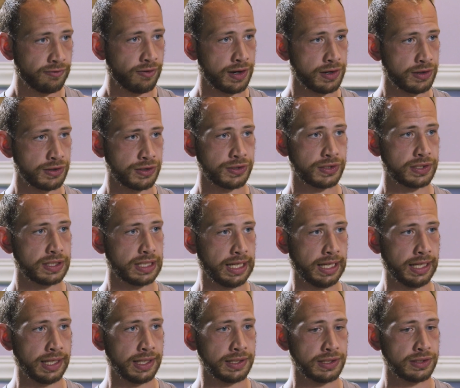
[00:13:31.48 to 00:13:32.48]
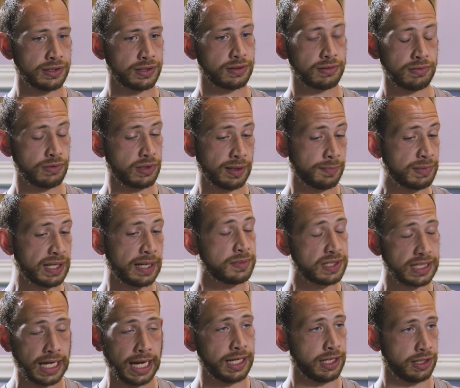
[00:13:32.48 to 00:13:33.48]
at Ruff Runners is
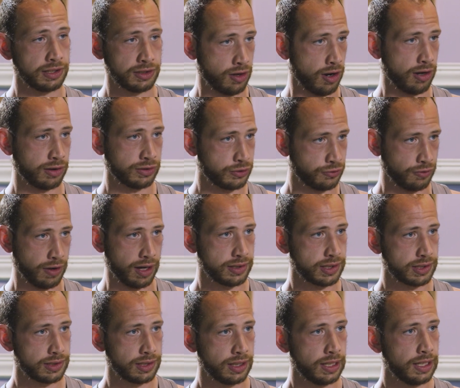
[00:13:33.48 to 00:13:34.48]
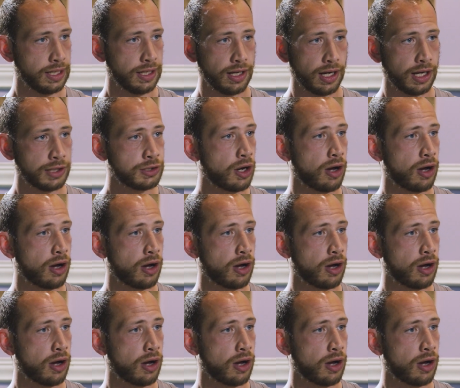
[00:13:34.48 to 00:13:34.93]
sometimes gaining a dog's trust.